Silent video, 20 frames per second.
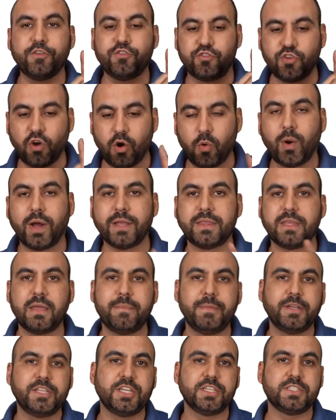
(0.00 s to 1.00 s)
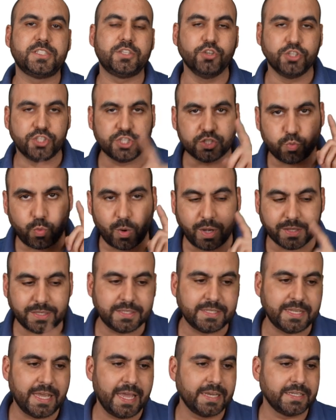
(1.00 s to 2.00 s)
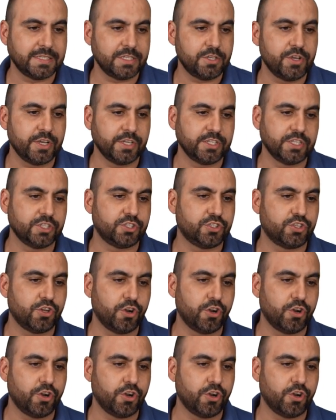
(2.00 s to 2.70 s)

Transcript: don't want the images, you just want the text, you can just